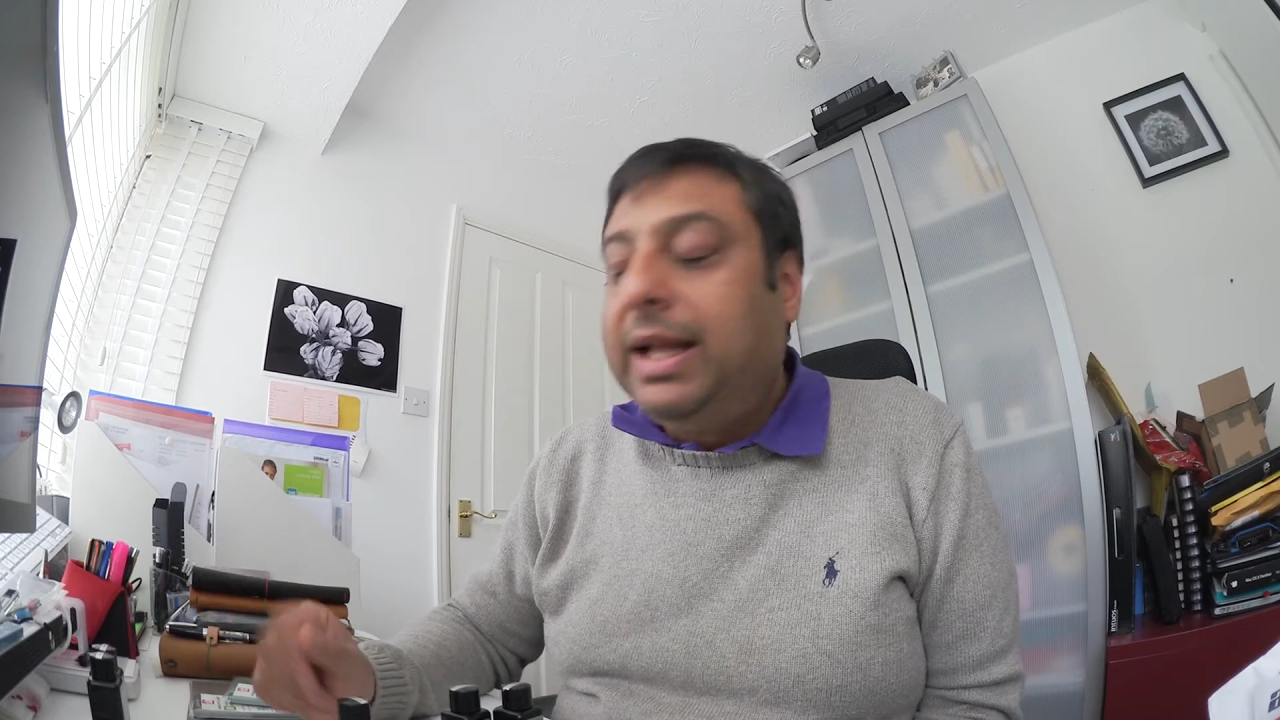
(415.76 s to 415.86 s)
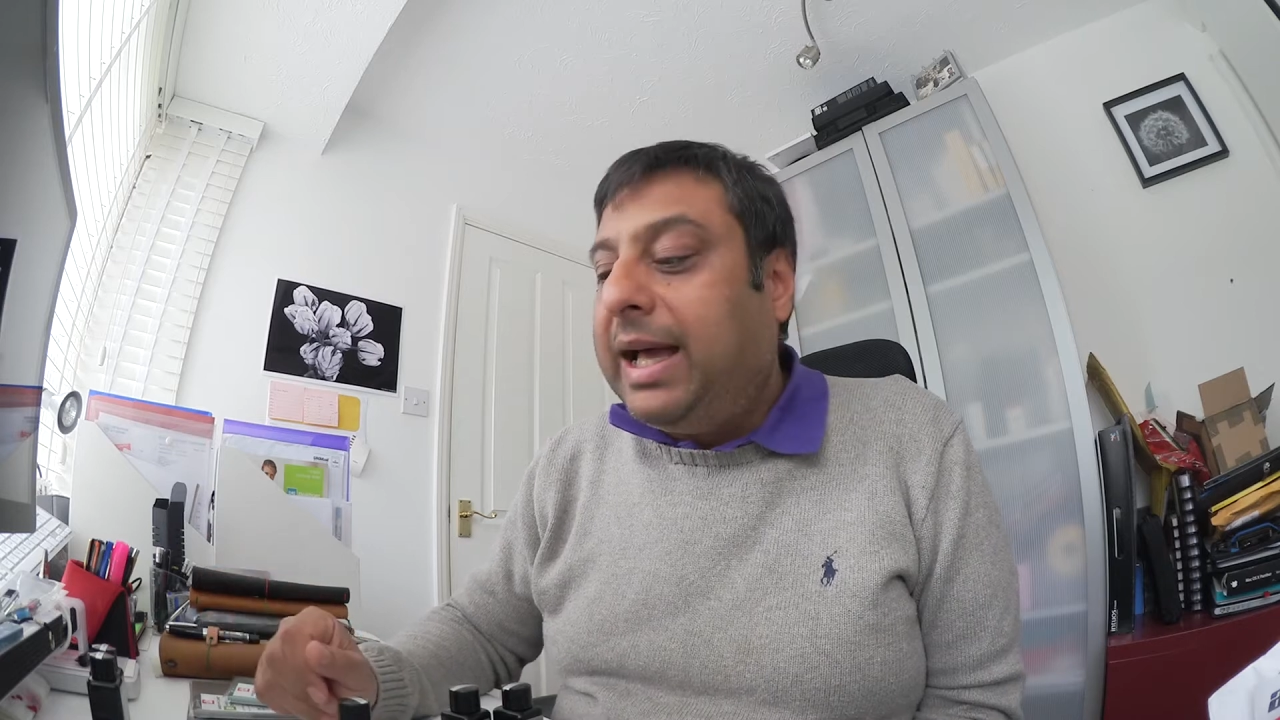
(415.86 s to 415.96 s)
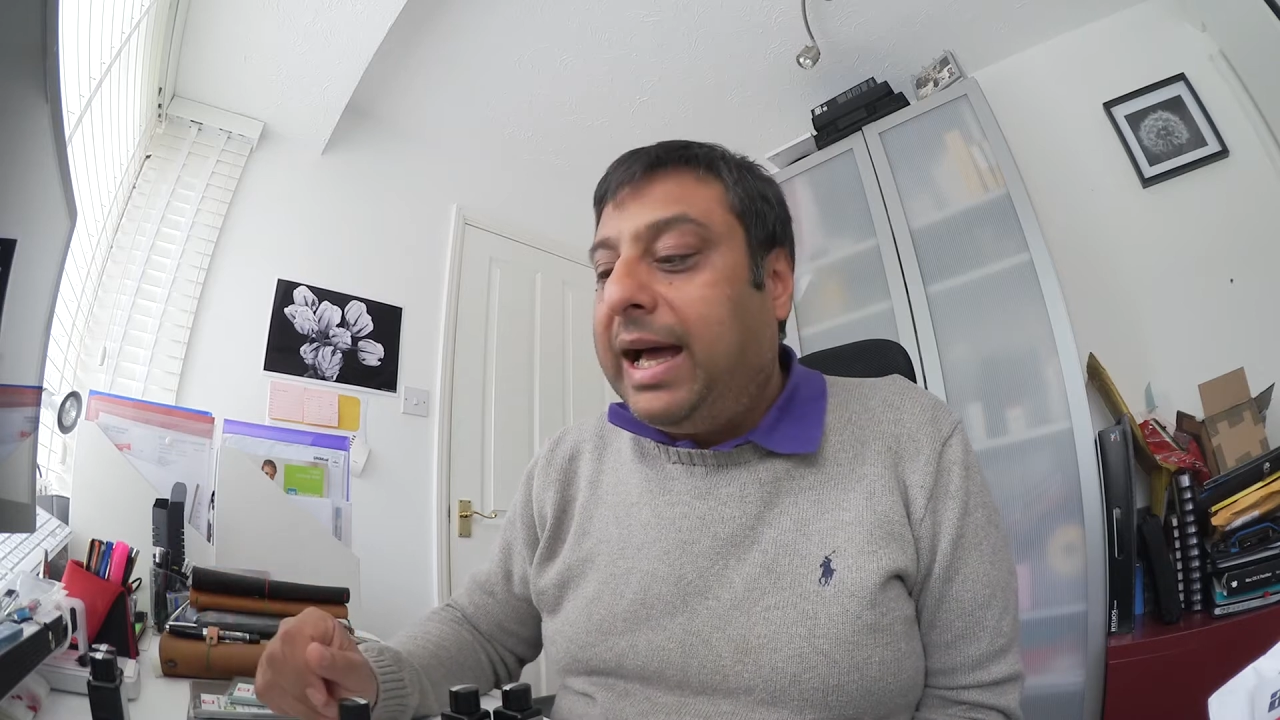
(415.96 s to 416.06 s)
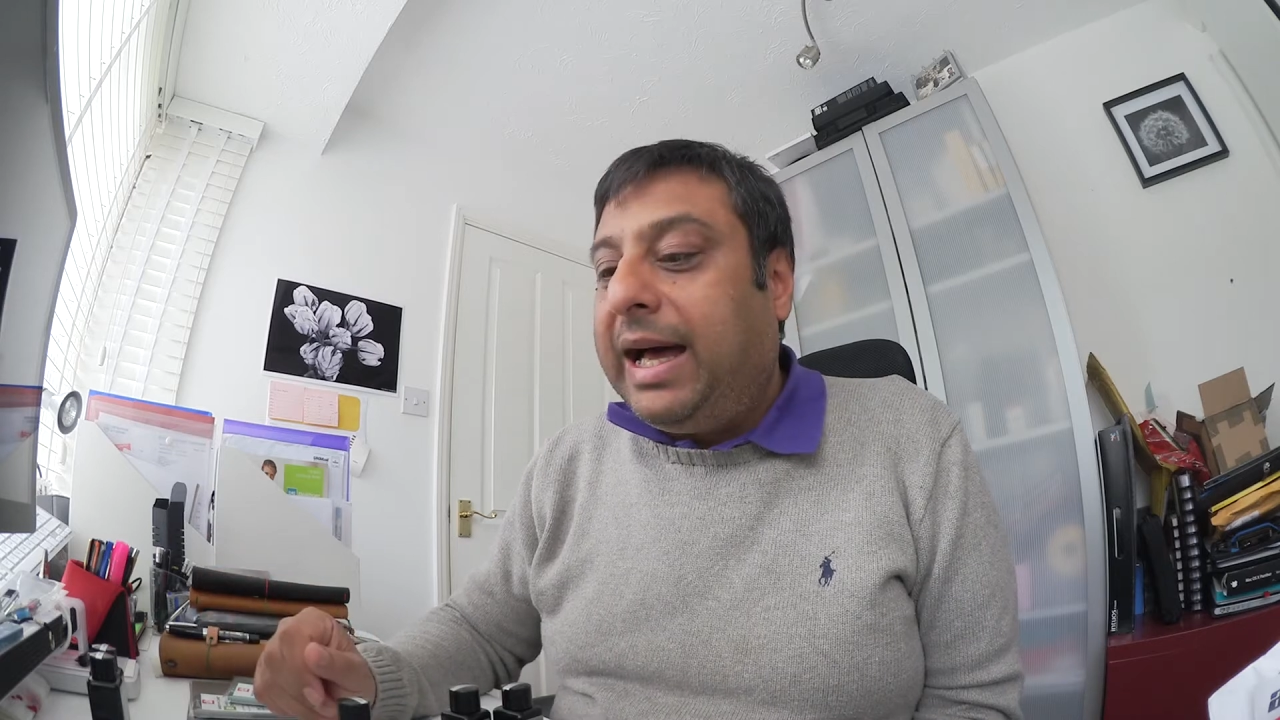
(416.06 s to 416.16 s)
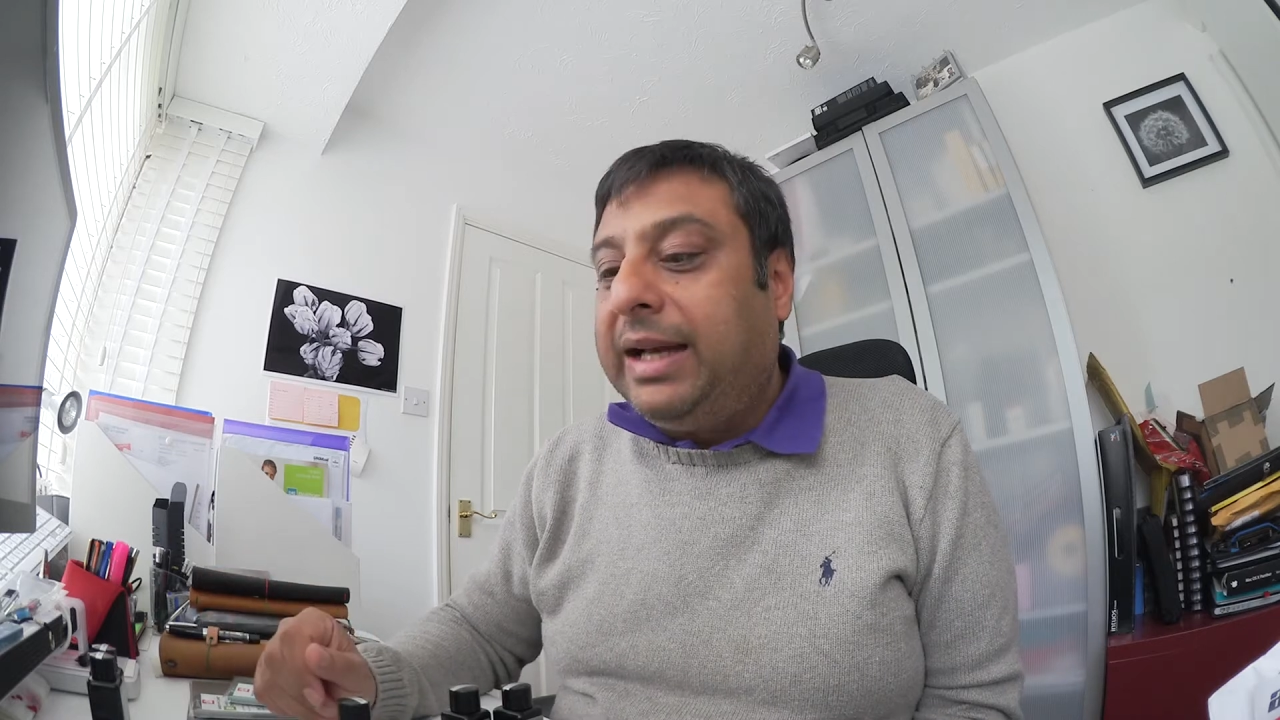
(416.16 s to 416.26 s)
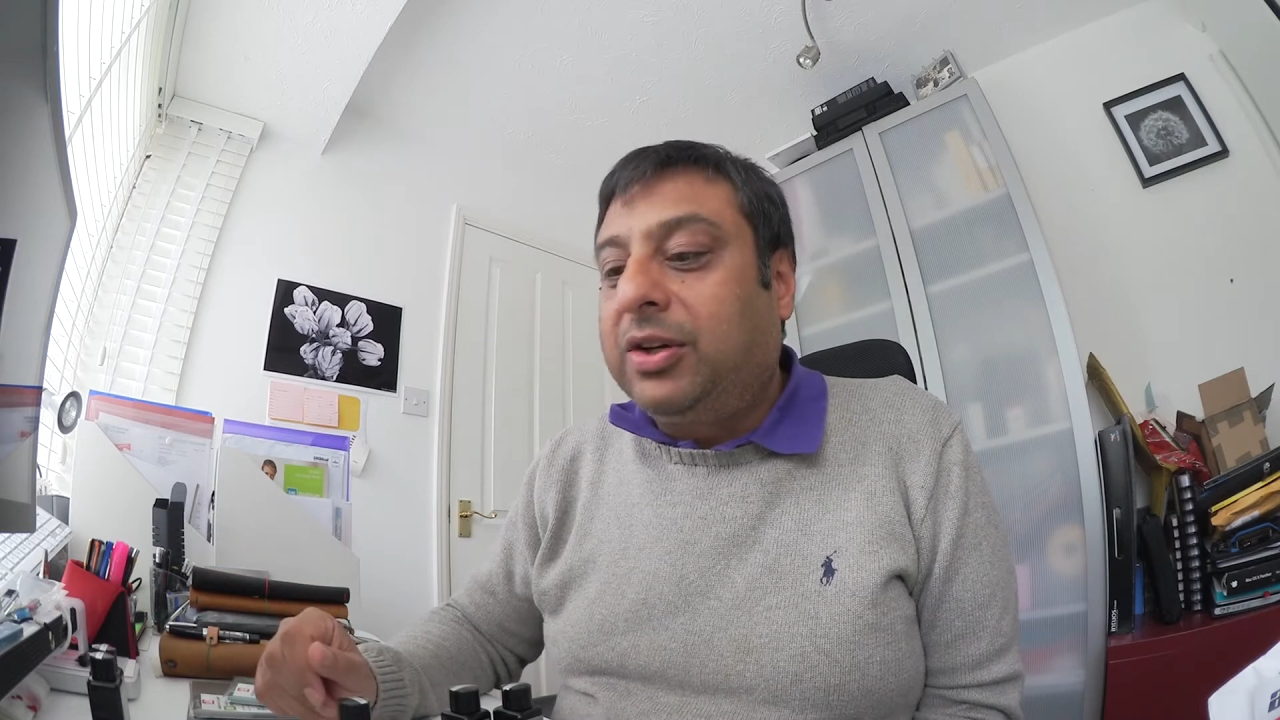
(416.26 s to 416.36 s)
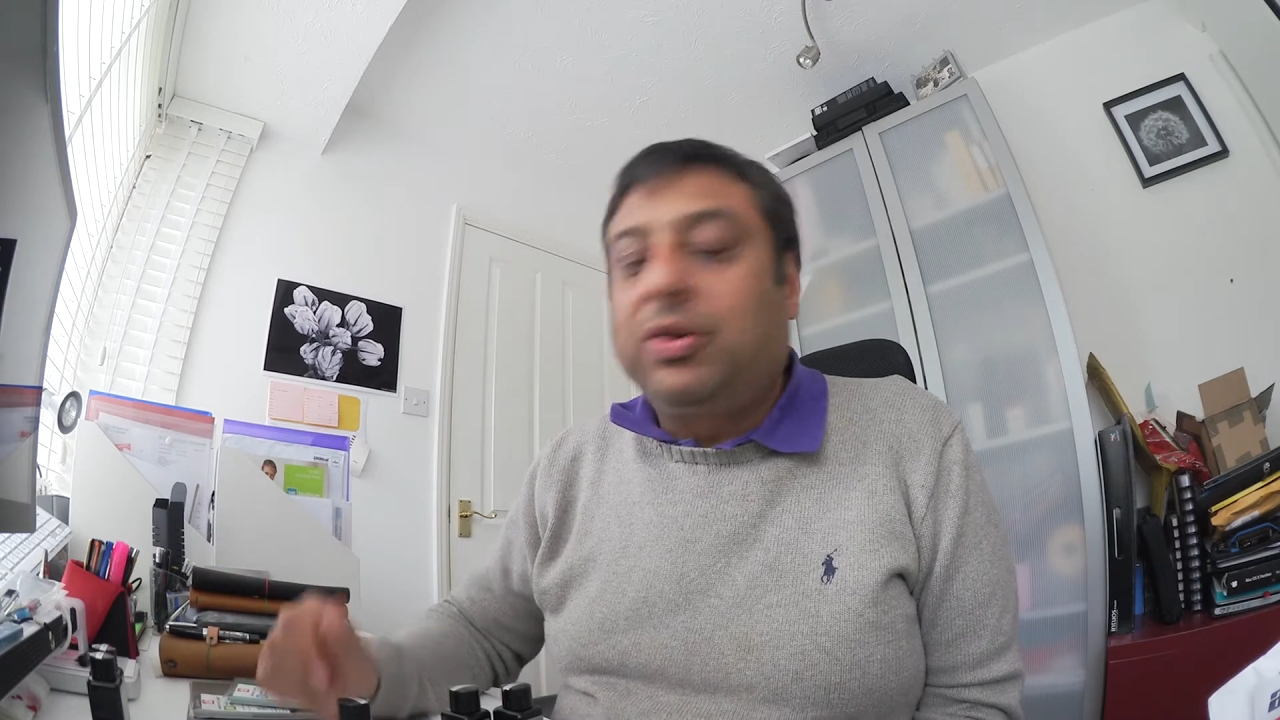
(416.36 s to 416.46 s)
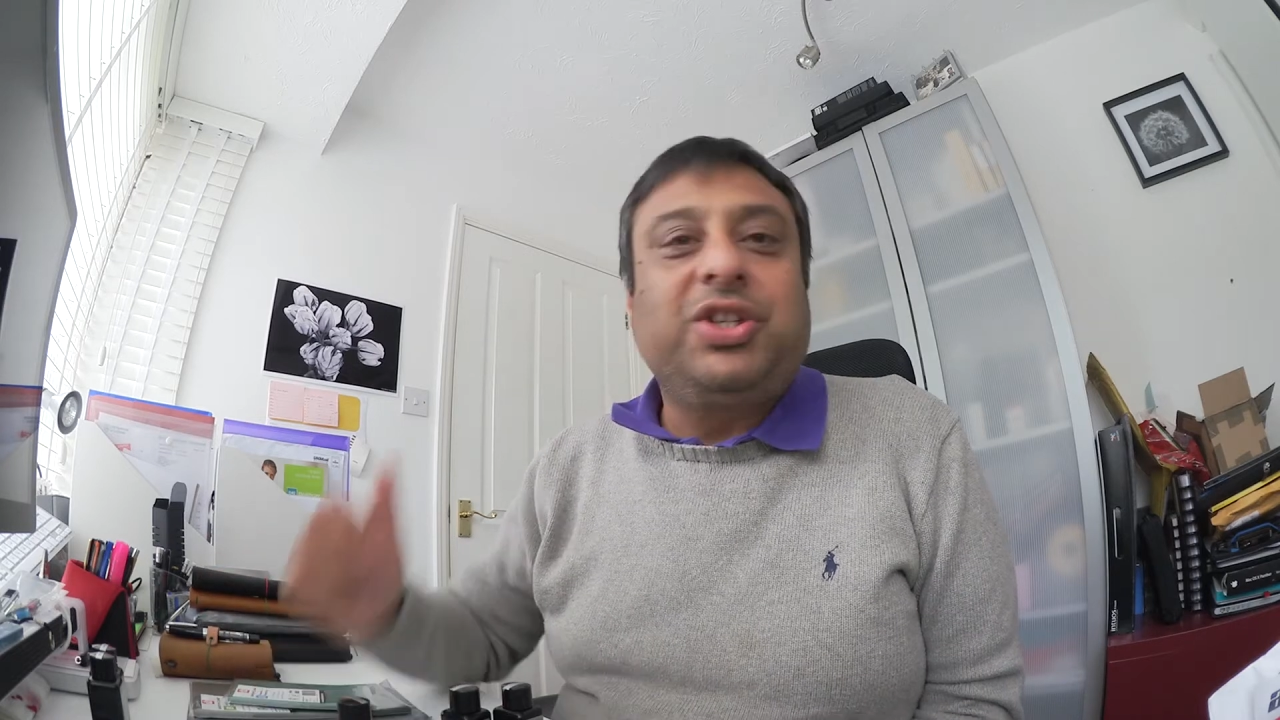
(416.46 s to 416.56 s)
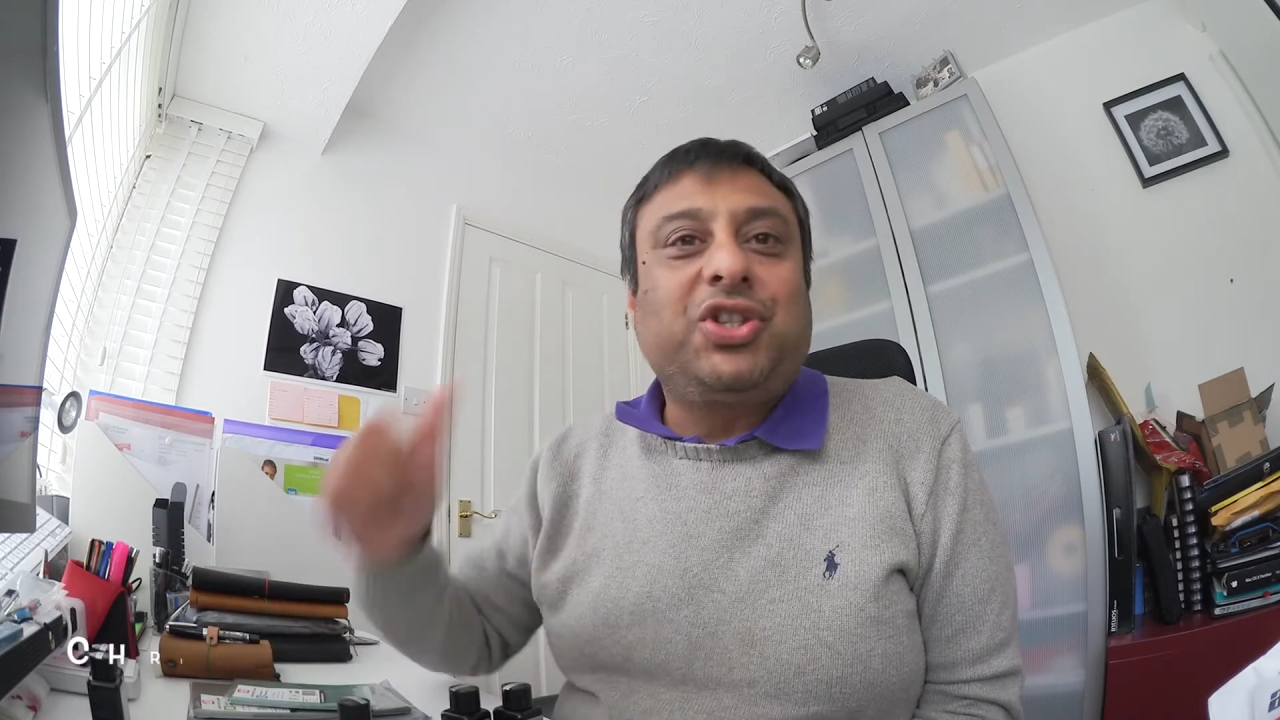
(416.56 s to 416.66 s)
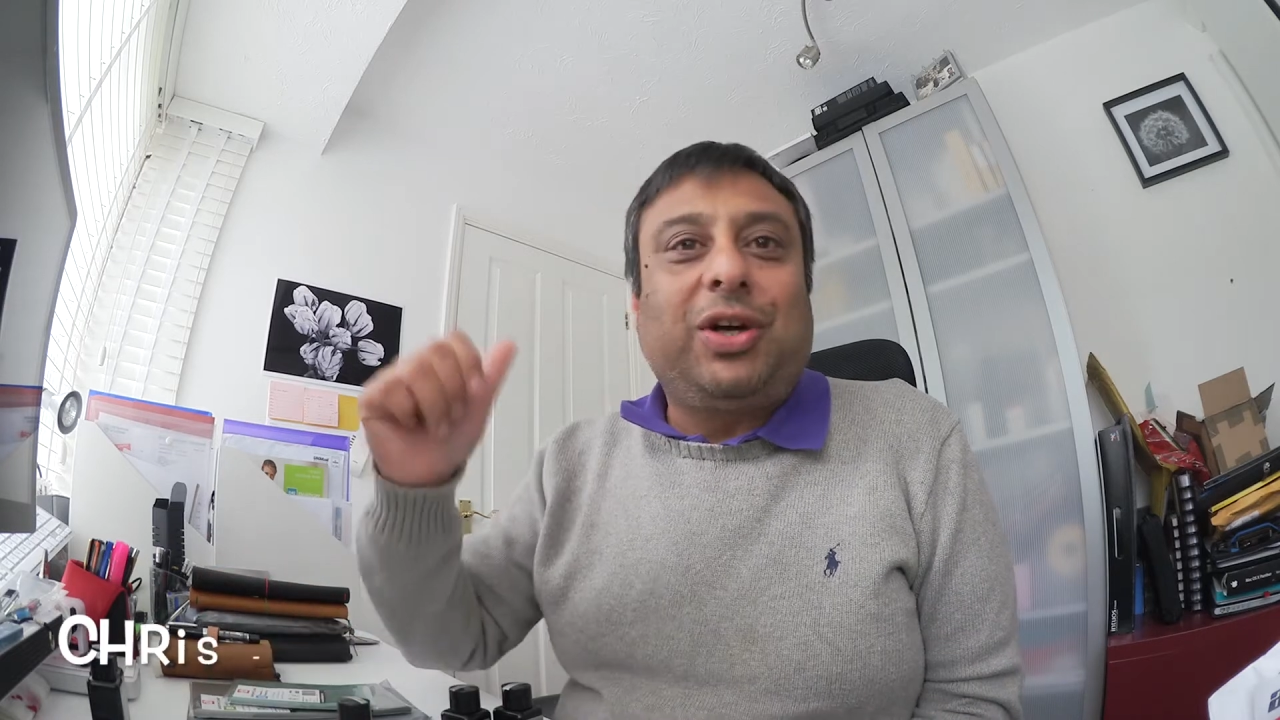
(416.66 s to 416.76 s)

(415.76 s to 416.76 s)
and Chris